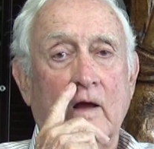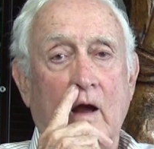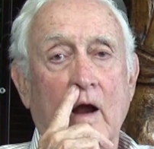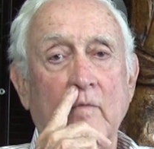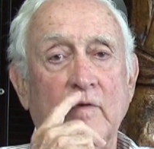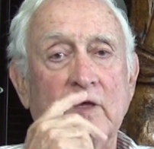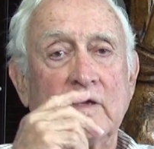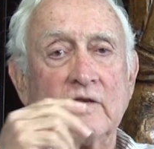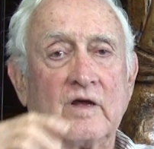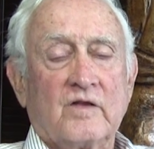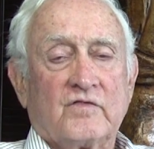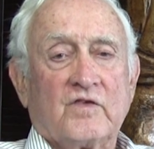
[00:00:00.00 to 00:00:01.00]
Army it,
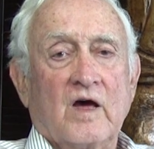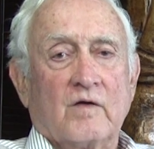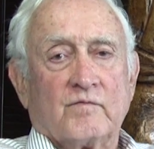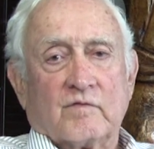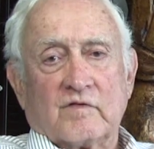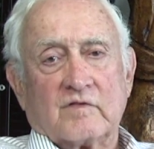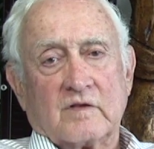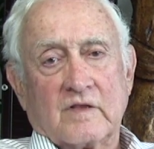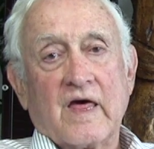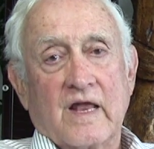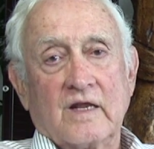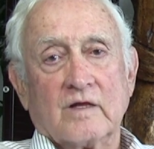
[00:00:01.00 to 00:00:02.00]
itself was
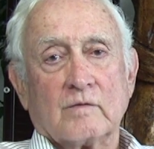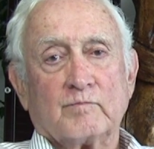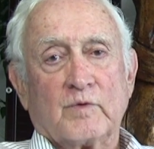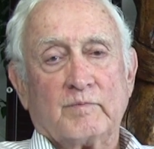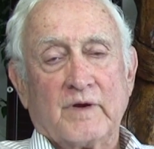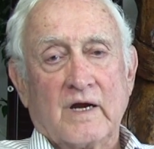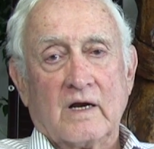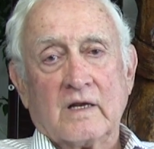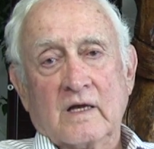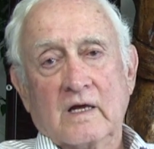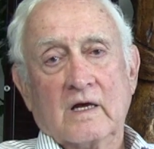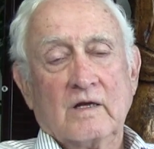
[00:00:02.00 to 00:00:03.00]
that ill prepared.
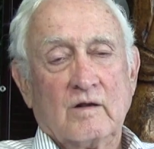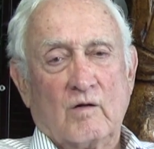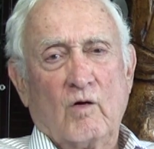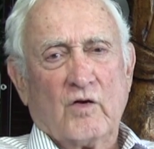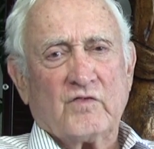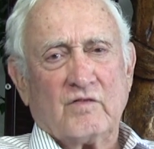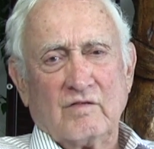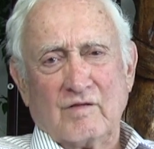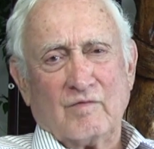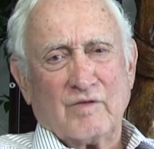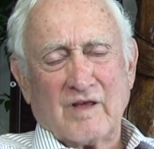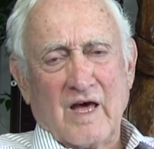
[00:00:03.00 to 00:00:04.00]
You know, horse.
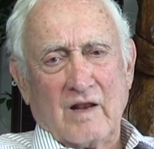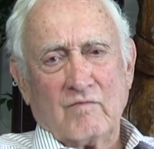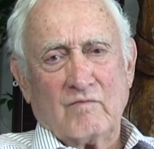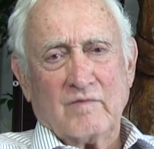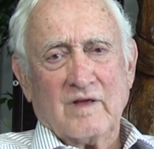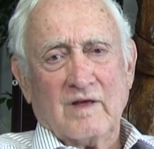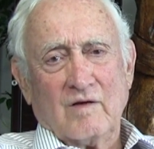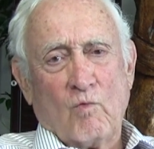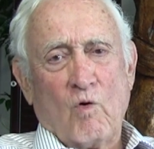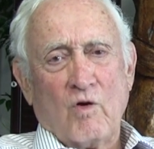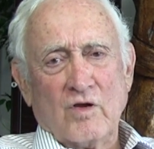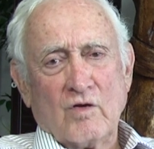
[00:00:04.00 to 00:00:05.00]
What kind of
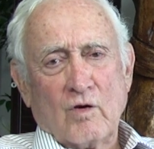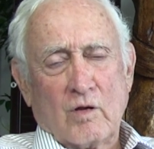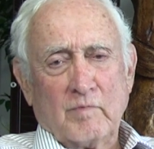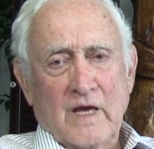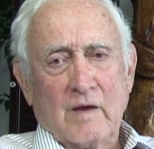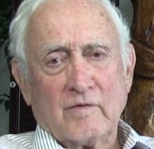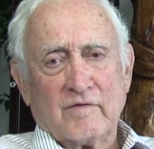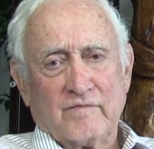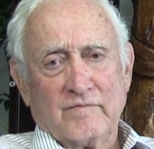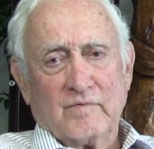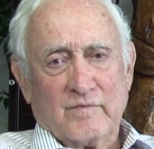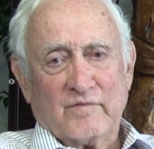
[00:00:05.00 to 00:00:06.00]
war are you going to be able to f
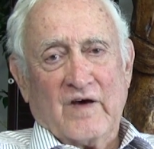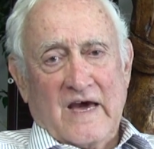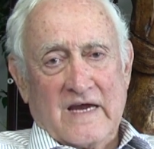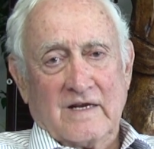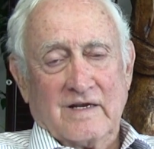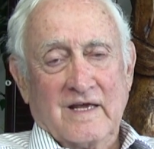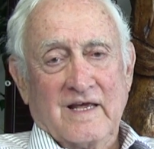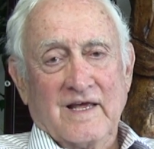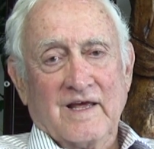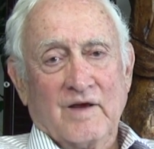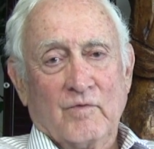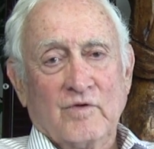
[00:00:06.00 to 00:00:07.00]
fight
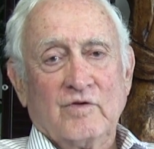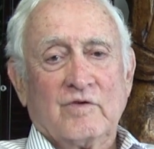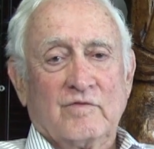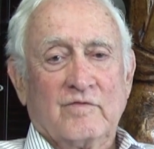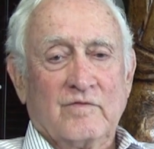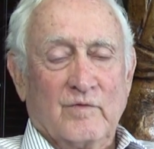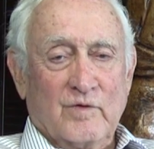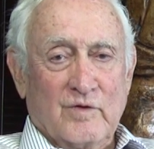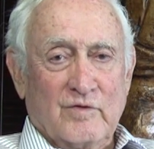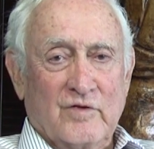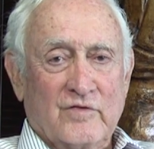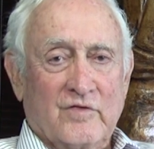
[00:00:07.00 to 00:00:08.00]
when you're when
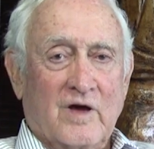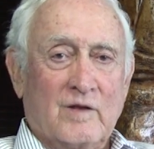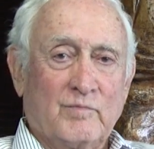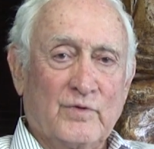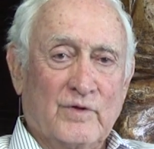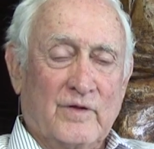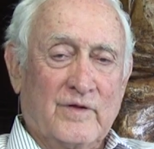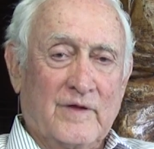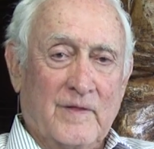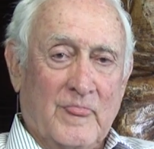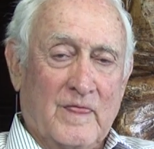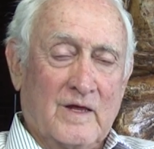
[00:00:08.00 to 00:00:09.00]
you're trying to pull the
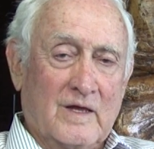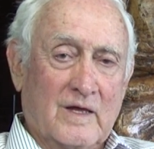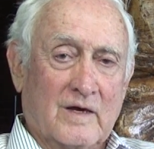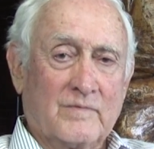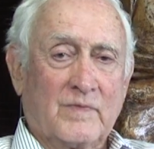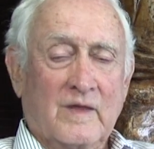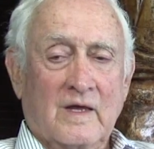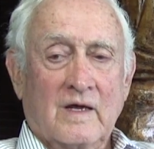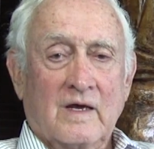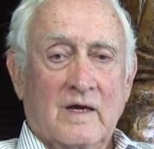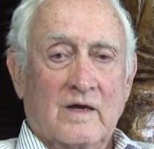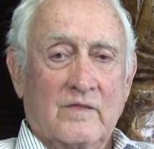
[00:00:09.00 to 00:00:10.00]
the,
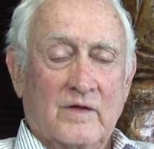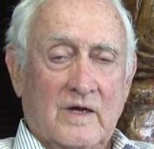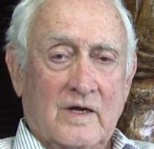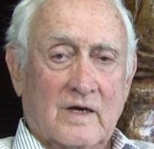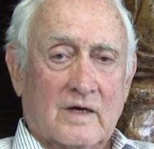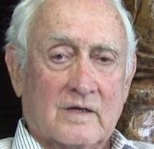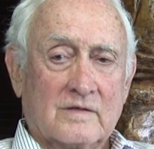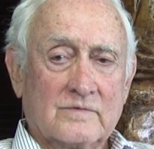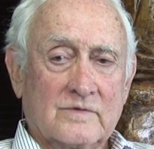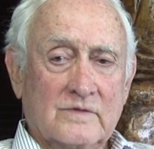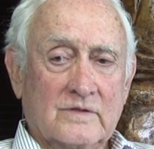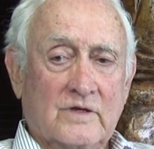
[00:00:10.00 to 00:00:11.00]
uh, the uh,
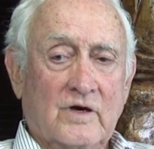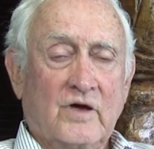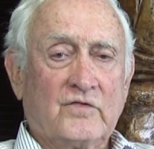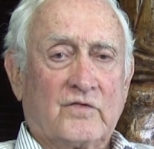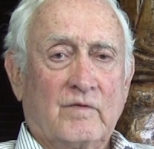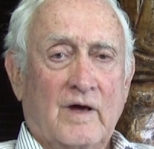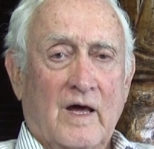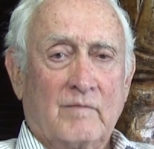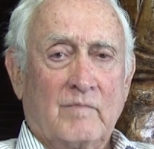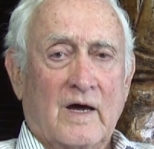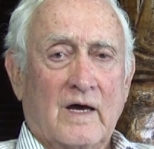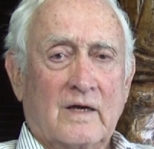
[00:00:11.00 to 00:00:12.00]
guns
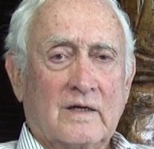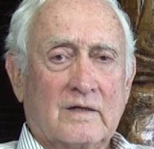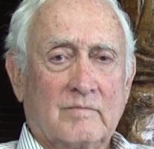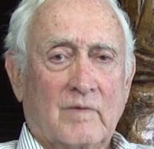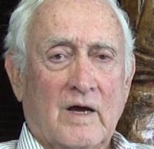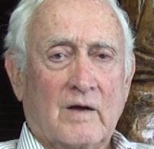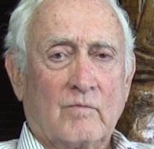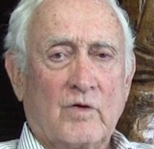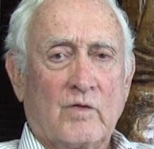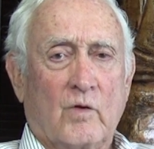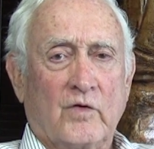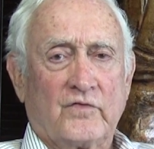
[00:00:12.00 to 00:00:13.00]
around by by
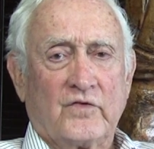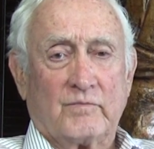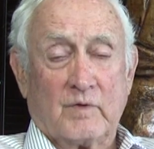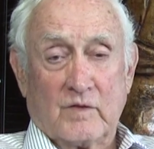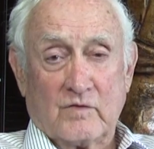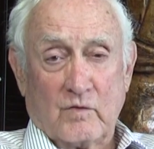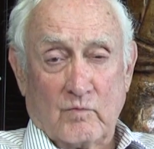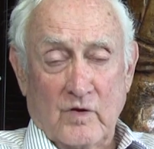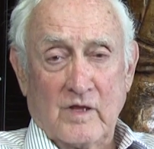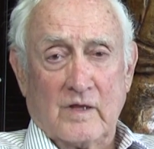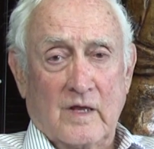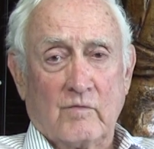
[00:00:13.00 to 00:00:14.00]
with horses? But uh, we
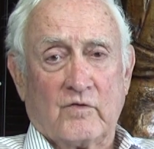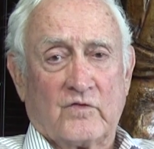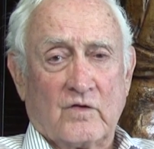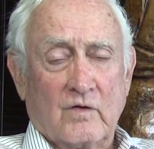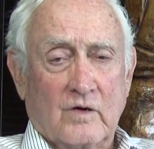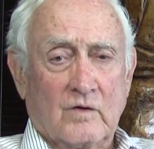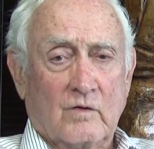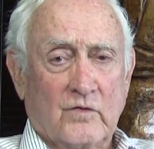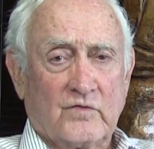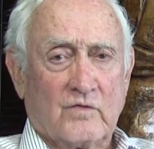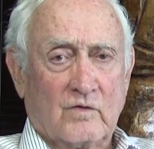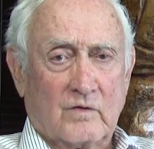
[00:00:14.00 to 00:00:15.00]
it was a, a
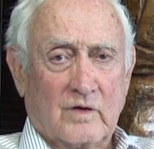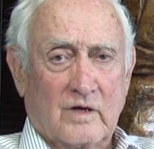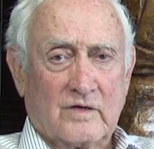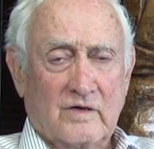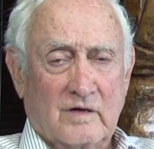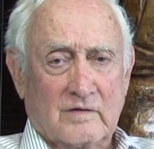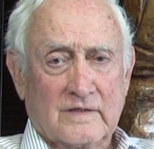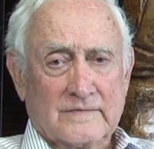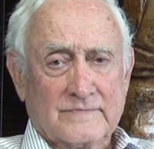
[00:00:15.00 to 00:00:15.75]
horse-drawn artillery.